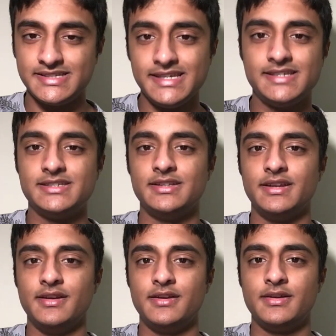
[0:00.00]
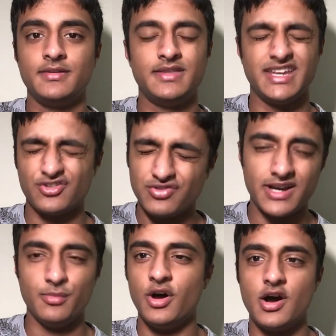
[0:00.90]
season, the
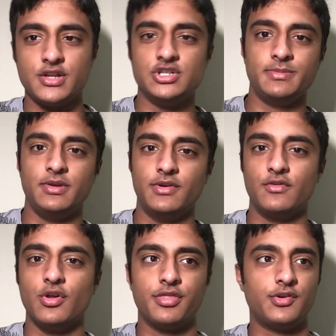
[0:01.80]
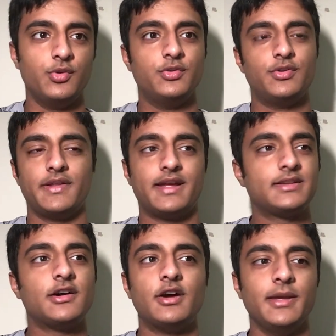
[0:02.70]
incredible hardship he would have gone through during that
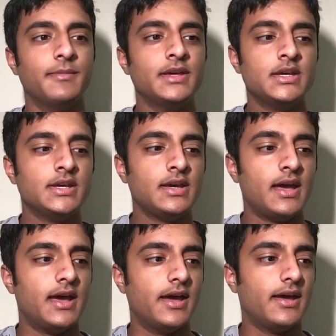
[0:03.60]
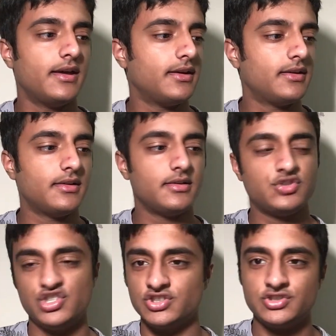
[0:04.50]
time, uh,
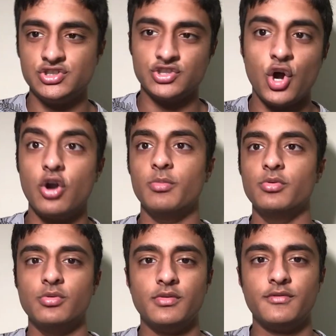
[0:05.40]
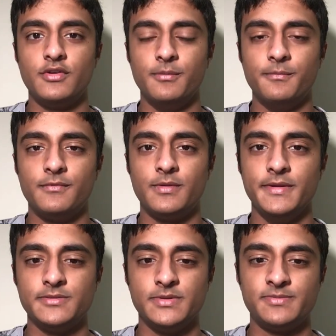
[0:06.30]
just horrible from
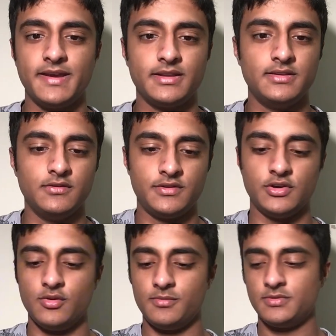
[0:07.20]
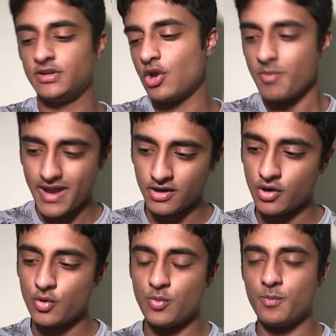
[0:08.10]
his perspective. So to go back
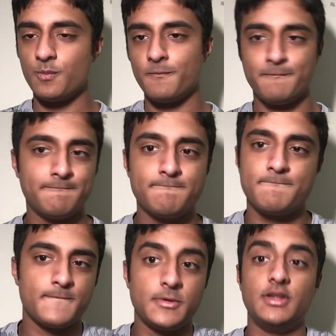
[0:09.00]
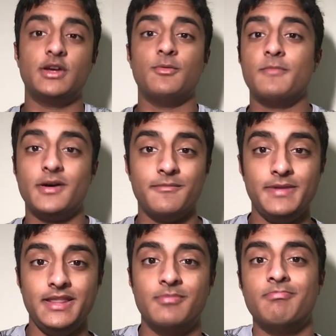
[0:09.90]
home, might
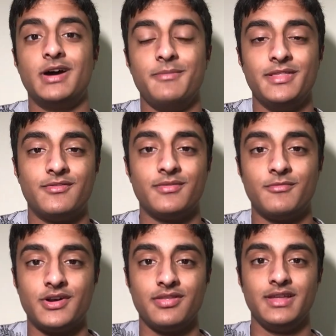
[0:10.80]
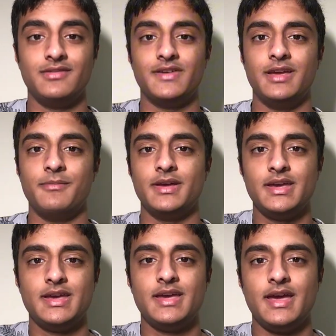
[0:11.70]
be the right thing for him
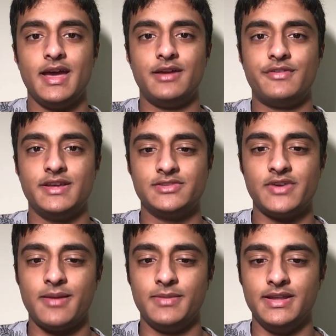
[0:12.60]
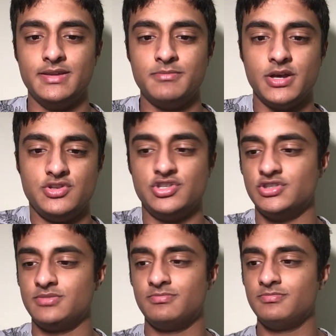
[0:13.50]
and for his family, and might just